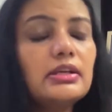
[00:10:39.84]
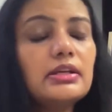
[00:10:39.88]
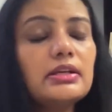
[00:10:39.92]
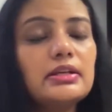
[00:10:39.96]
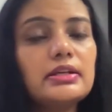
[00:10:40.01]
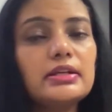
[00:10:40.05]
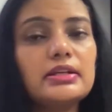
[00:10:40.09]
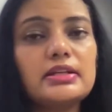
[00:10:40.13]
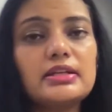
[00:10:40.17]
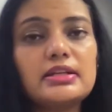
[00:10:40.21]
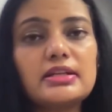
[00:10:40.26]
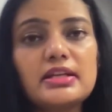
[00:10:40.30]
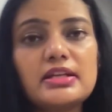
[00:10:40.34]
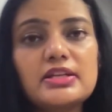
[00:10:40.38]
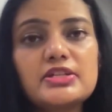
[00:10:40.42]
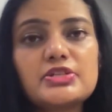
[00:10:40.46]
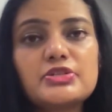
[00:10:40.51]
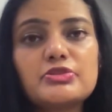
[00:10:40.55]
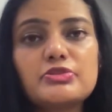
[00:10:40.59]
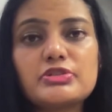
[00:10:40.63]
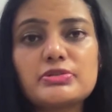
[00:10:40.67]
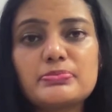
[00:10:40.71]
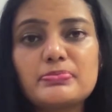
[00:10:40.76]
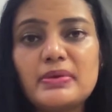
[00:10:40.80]
In case
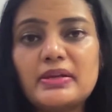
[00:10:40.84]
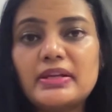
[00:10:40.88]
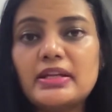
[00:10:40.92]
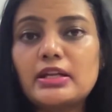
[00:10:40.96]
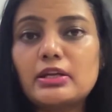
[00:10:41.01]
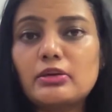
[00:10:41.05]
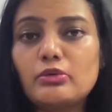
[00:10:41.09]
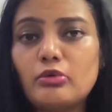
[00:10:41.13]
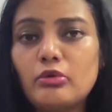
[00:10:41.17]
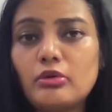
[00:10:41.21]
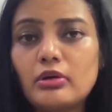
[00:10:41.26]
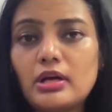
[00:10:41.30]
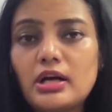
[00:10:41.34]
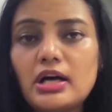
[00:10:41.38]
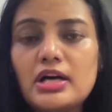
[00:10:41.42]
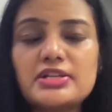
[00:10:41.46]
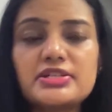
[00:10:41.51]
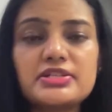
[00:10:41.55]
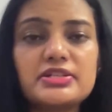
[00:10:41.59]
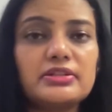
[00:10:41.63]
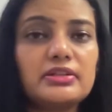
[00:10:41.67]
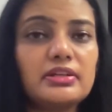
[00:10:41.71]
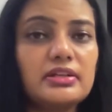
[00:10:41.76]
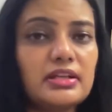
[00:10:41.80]
you're spending long hours
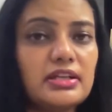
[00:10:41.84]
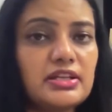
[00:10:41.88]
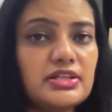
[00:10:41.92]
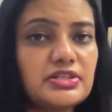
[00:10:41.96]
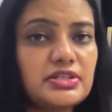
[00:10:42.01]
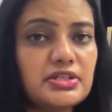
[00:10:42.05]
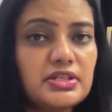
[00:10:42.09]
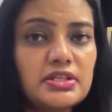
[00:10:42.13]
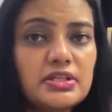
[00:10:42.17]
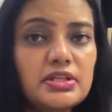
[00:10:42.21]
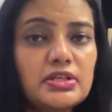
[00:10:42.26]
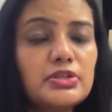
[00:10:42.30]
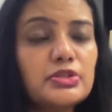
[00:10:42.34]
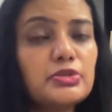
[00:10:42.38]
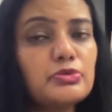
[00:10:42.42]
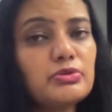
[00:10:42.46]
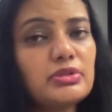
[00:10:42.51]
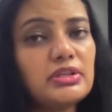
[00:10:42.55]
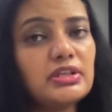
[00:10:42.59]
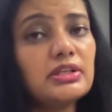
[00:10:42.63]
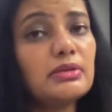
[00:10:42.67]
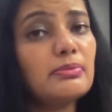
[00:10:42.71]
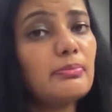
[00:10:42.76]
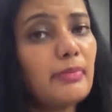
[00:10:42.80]
in the AC, you
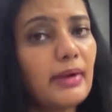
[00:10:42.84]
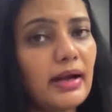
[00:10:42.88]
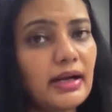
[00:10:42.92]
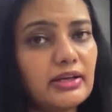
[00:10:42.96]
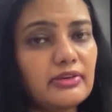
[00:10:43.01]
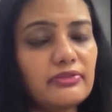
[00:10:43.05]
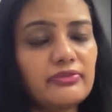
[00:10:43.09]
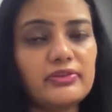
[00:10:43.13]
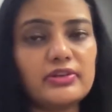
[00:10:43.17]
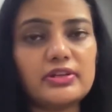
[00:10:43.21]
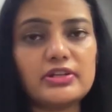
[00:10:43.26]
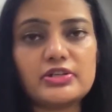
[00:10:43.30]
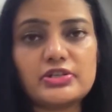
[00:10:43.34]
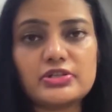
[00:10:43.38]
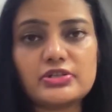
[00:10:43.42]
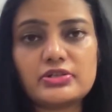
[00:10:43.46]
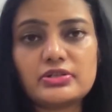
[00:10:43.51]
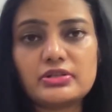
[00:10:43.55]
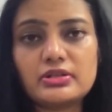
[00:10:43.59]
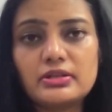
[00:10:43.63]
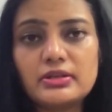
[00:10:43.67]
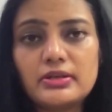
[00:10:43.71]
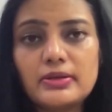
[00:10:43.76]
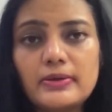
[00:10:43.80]
need a matte finish.
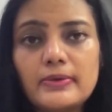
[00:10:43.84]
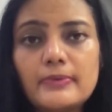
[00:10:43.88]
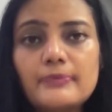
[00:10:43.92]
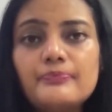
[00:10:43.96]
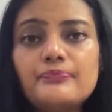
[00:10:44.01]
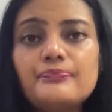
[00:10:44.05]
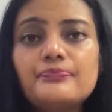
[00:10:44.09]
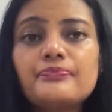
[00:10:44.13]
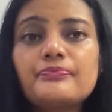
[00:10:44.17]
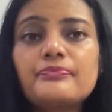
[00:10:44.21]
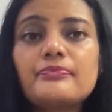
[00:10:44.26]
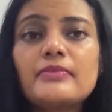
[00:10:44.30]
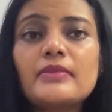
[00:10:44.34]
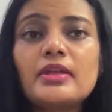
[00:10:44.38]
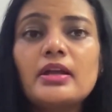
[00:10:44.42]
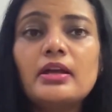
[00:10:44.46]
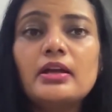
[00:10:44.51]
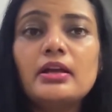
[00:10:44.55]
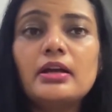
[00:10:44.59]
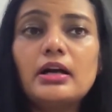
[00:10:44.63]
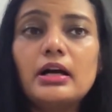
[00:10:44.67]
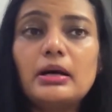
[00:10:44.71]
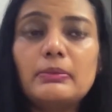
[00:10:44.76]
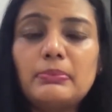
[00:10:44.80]

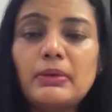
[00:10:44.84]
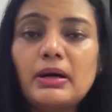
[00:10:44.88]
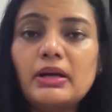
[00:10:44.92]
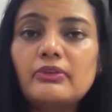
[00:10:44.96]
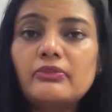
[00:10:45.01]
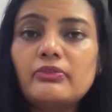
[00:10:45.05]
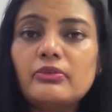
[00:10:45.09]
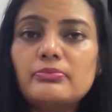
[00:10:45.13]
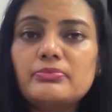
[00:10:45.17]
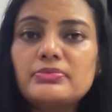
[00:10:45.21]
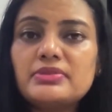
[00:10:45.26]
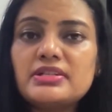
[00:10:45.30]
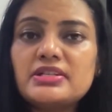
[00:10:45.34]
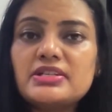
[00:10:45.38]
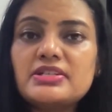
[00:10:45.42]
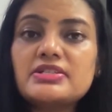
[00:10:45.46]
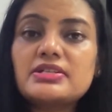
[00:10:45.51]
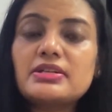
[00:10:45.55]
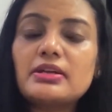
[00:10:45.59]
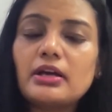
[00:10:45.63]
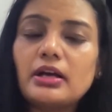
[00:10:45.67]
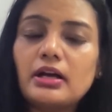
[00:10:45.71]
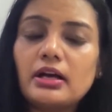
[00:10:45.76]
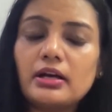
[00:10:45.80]
Apart from
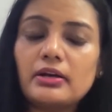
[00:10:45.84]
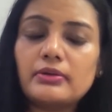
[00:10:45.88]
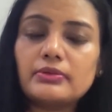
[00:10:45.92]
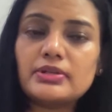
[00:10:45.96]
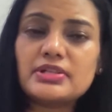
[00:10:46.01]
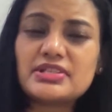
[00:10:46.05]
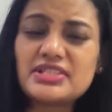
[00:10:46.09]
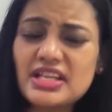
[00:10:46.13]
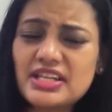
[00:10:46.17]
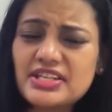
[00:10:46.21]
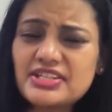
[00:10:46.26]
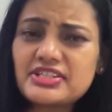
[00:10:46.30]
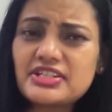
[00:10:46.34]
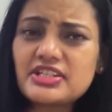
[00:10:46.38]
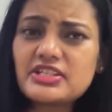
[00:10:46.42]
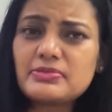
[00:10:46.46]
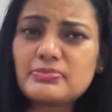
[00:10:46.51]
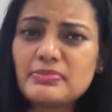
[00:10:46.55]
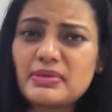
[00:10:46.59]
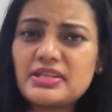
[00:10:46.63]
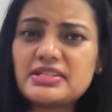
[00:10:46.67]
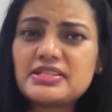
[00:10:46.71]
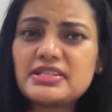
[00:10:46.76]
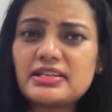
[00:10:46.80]
these, the sunscreens
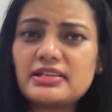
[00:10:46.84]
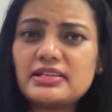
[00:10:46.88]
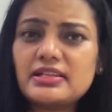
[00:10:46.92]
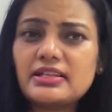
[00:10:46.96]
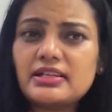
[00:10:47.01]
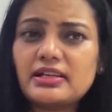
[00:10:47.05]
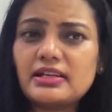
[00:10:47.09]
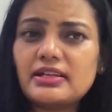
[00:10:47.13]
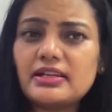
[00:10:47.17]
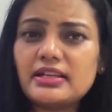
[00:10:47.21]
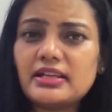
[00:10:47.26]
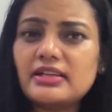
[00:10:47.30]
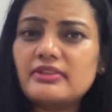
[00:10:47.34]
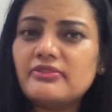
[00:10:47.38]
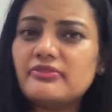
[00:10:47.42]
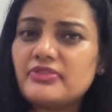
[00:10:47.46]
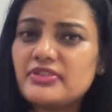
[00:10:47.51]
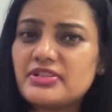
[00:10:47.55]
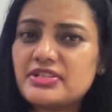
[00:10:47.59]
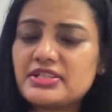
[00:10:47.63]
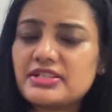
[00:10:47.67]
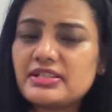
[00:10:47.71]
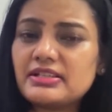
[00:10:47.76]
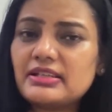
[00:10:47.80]
basically contain
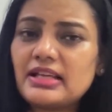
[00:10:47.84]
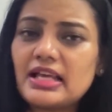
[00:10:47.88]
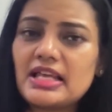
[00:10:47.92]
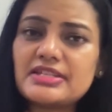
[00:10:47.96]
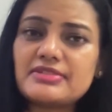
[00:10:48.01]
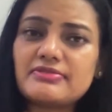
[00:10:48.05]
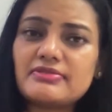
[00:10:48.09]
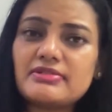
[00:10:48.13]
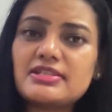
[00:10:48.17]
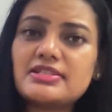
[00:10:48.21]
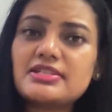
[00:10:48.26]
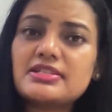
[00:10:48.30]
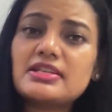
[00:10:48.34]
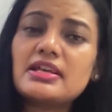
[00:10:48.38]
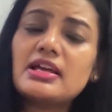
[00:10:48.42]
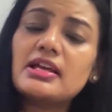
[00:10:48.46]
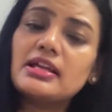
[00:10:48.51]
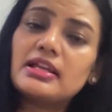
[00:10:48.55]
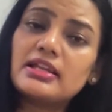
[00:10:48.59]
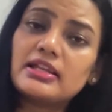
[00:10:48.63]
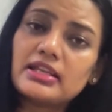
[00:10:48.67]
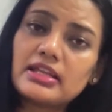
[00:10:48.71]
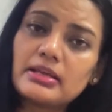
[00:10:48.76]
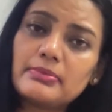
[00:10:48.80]
physical as well as
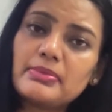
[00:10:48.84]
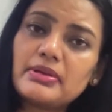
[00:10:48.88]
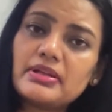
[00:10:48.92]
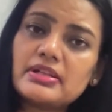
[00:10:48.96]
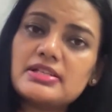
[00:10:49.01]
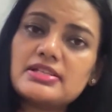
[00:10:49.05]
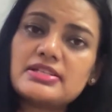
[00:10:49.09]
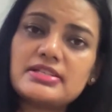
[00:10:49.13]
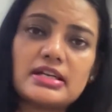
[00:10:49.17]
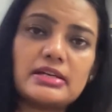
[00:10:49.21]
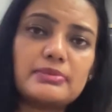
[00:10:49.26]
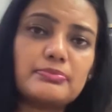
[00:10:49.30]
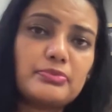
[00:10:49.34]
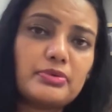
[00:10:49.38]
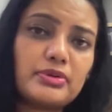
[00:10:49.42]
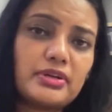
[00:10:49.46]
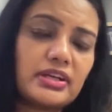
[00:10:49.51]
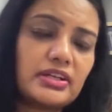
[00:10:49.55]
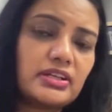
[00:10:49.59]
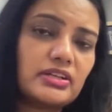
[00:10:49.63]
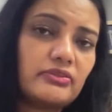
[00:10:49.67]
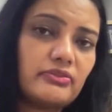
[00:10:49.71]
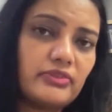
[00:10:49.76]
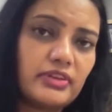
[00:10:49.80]
chemical sun
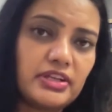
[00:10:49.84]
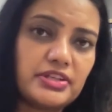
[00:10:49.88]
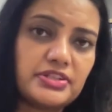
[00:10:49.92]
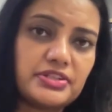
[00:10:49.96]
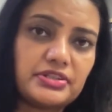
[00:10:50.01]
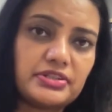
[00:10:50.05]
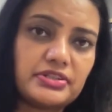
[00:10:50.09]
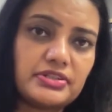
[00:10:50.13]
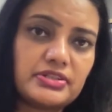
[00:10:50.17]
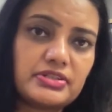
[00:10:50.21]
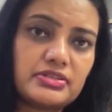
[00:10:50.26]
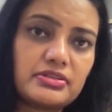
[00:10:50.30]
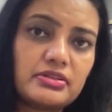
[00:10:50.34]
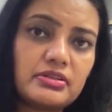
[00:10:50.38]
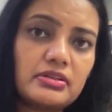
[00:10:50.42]
protective agents.